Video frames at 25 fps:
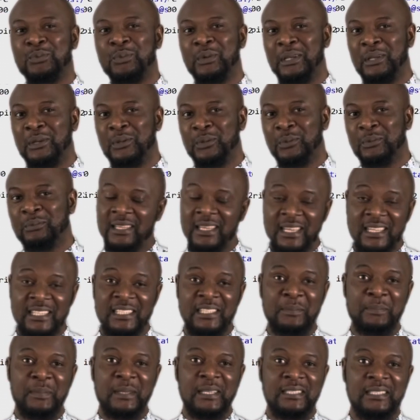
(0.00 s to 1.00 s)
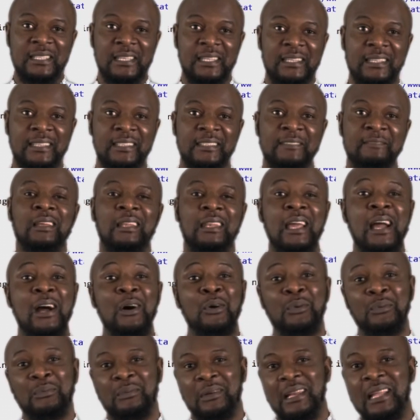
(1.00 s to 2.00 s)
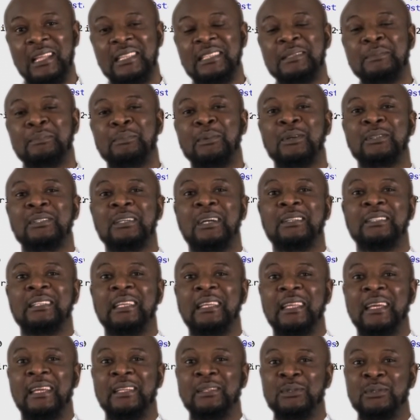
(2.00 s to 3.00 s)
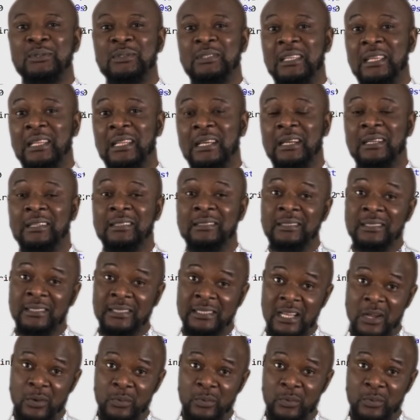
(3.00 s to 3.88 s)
window. Easy peasy. Now, let's import our data into Stata, shall